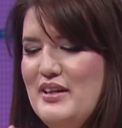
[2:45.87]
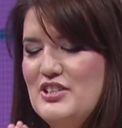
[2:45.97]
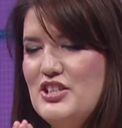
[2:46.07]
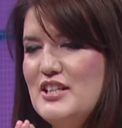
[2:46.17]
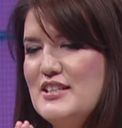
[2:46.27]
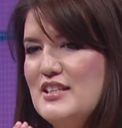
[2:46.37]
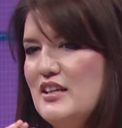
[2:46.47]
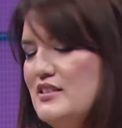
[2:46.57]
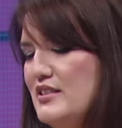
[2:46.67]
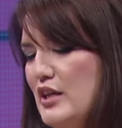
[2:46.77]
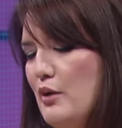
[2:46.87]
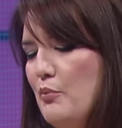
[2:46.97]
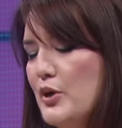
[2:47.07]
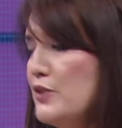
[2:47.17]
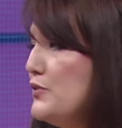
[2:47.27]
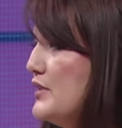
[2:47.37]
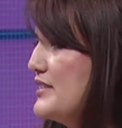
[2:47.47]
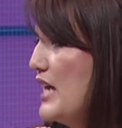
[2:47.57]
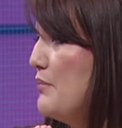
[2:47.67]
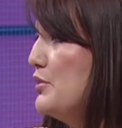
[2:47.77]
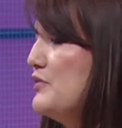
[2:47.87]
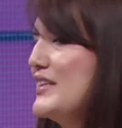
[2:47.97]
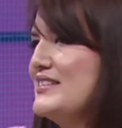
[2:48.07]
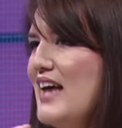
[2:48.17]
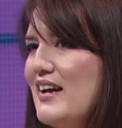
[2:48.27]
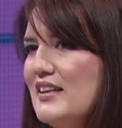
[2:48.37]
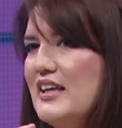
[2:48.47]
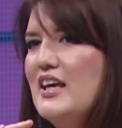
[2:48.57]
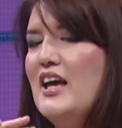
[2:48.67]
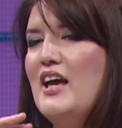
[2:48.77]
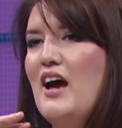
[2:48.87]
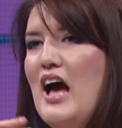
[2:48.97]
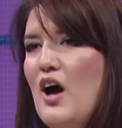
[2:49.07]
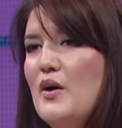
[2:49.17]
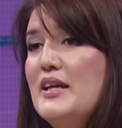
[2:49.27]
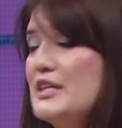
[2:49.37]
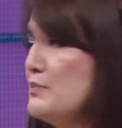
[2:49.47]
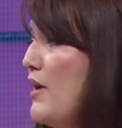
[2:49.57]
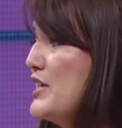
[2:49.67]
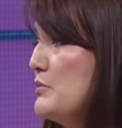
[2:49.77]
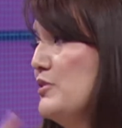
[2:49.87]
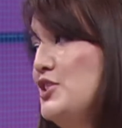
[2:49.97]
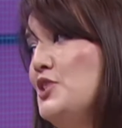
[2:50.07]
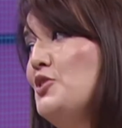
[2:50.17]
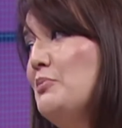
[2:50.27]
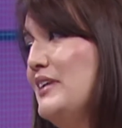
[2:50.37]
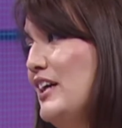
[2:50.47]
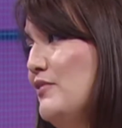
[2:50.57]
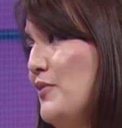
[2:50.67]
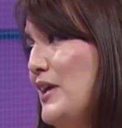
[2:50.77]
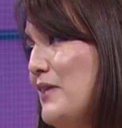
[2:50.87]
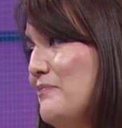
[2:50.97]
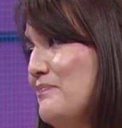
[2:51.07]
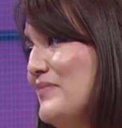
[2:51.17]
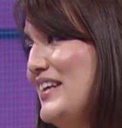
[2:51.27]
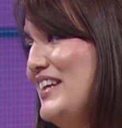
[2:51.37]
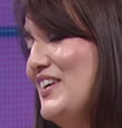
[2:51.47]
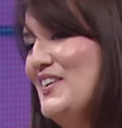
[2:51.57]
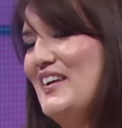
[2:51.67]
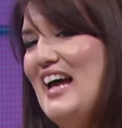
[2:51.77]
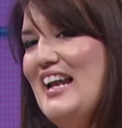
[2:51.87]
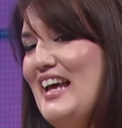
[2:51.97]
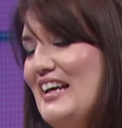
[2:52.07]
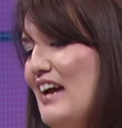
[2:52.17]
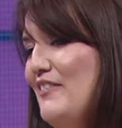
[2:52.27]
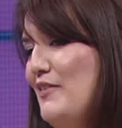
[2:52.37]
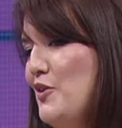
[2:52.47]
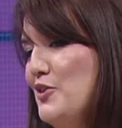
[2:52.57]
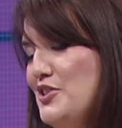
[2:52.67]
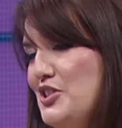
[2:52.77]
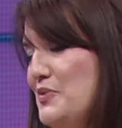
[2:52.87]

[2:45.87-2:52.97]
She's just a wonderful example of exactly how it is possible. And she grew up in California. I've known her since